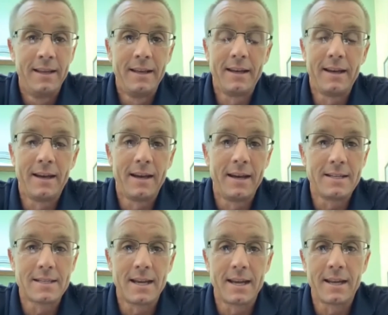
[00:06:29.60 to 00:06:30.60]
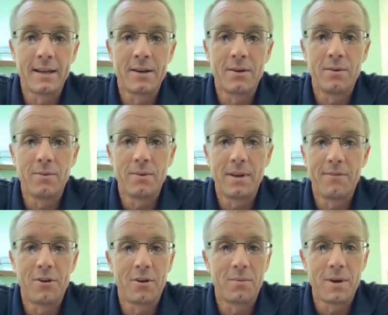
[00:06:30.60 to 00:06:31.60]
Uh, it's like, you know, if
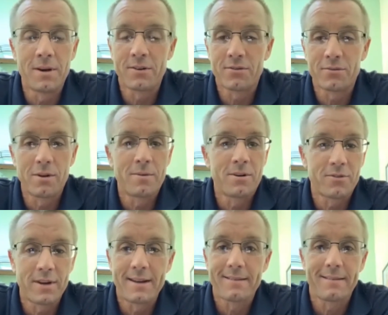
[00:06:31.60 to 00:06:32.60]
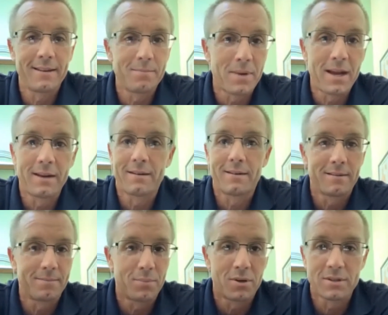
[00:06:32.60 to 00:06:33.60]
you're a runner, swimmer, triathlete,
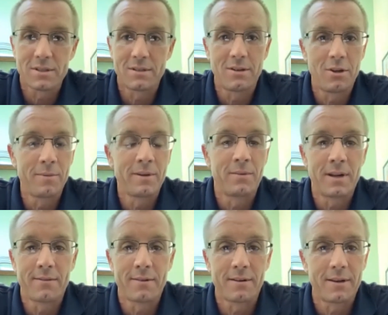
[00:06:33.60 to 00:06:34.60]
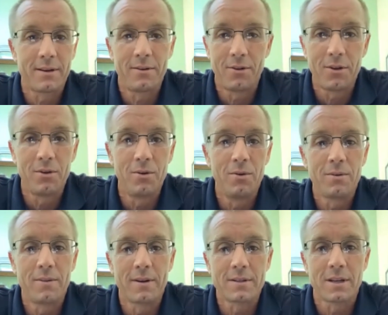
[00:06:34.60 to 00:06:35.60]
biker, person, human, whatever you do,
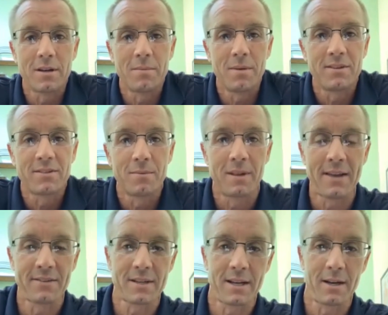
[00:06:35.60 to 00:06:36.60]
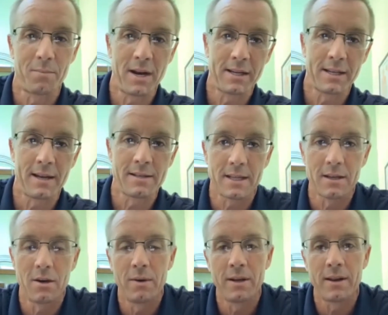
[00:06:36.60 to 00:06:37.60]
there's going to be some lifestyle breakdowns that
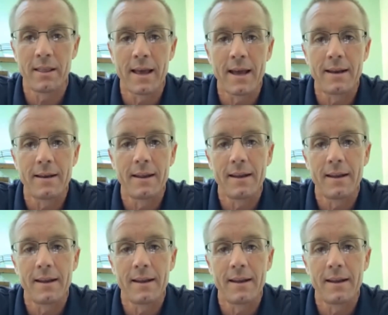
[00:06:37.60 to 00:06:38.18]
go into that.